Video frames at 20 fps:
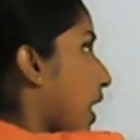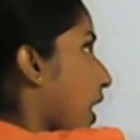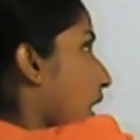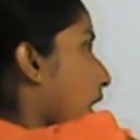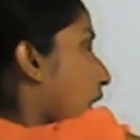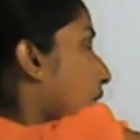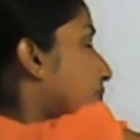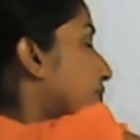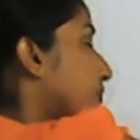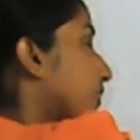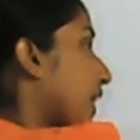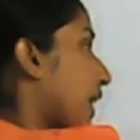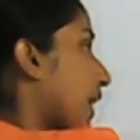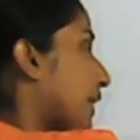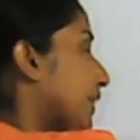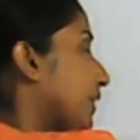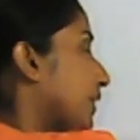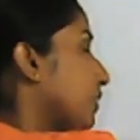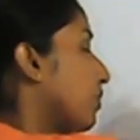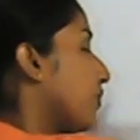After
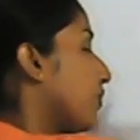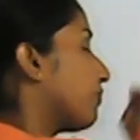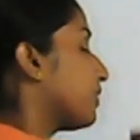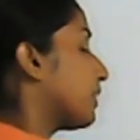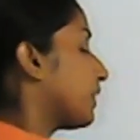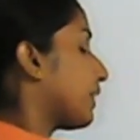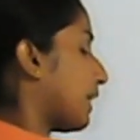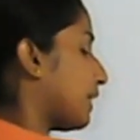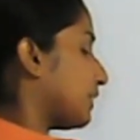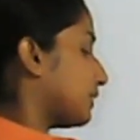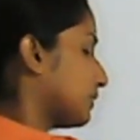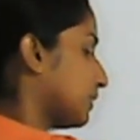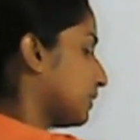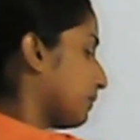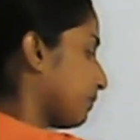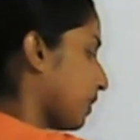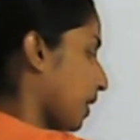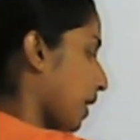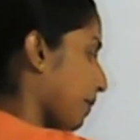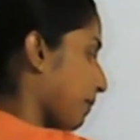adding of the
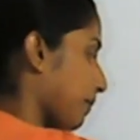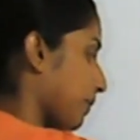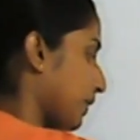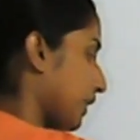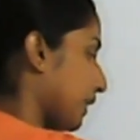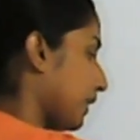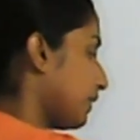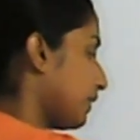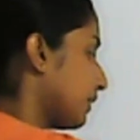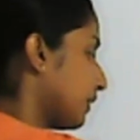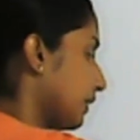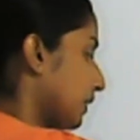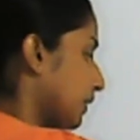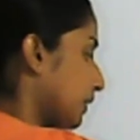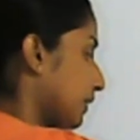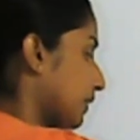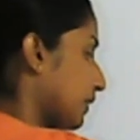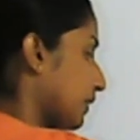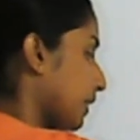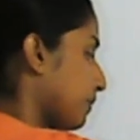calcium carbonate,
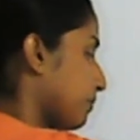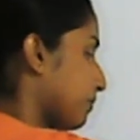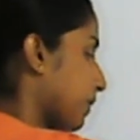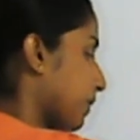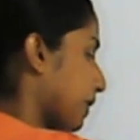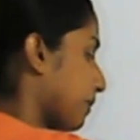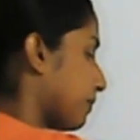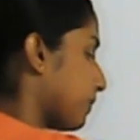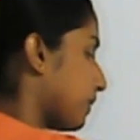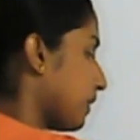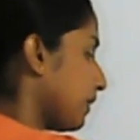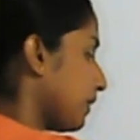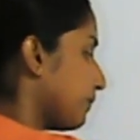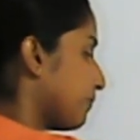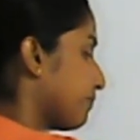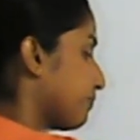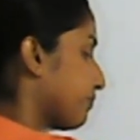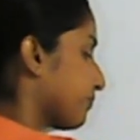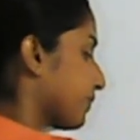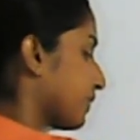right? Maybe
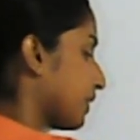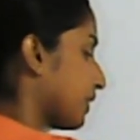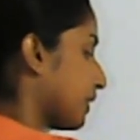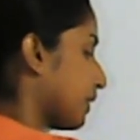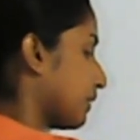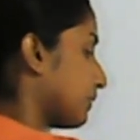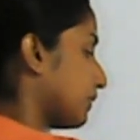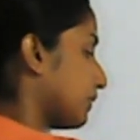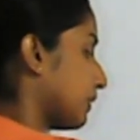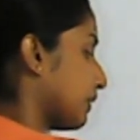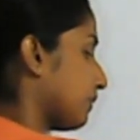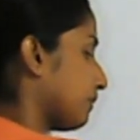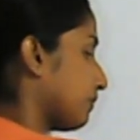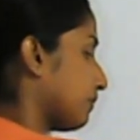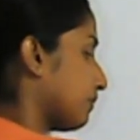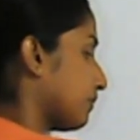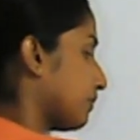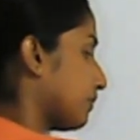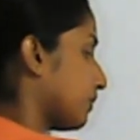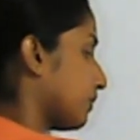the
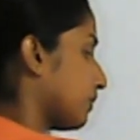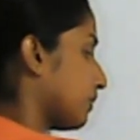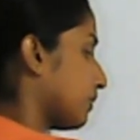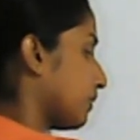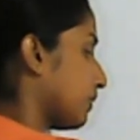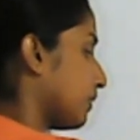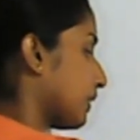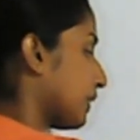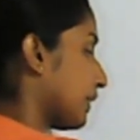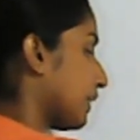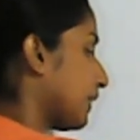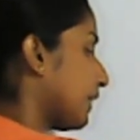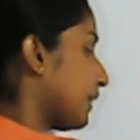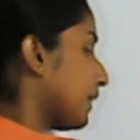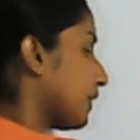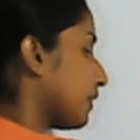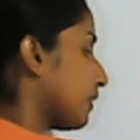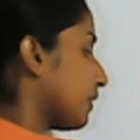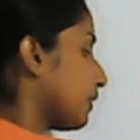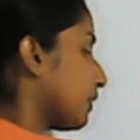
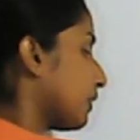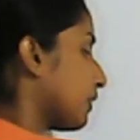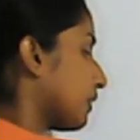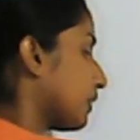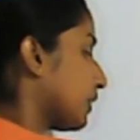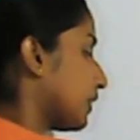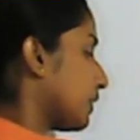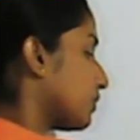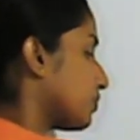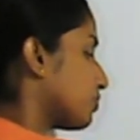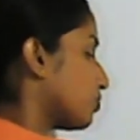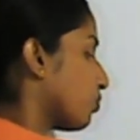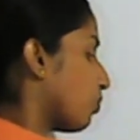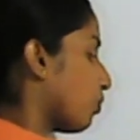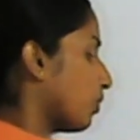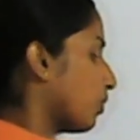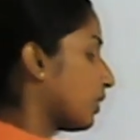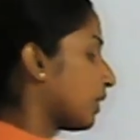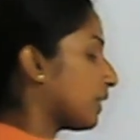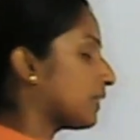reading is
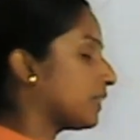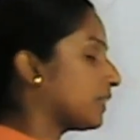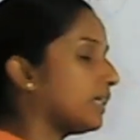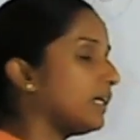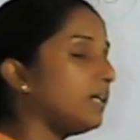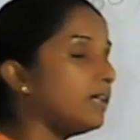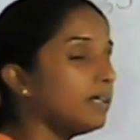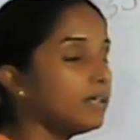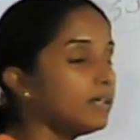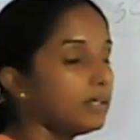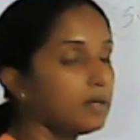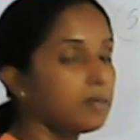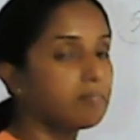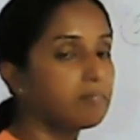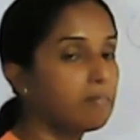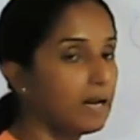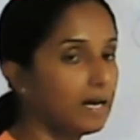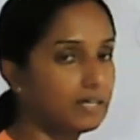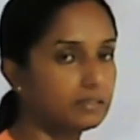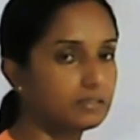shown in the
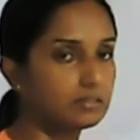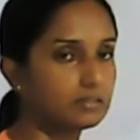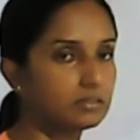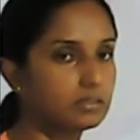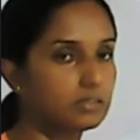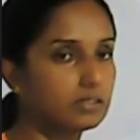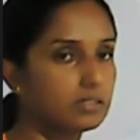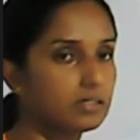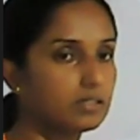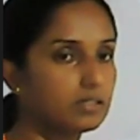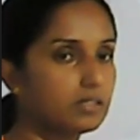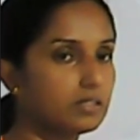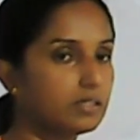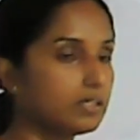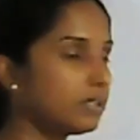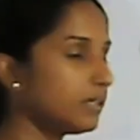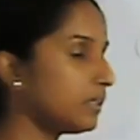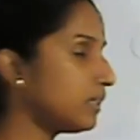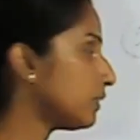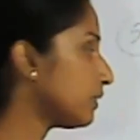balance,
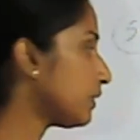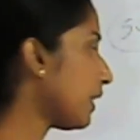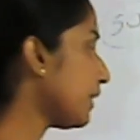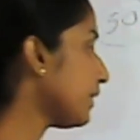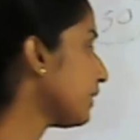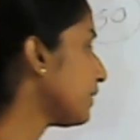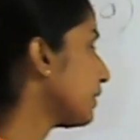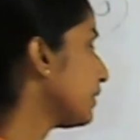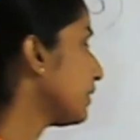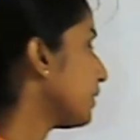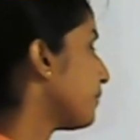right?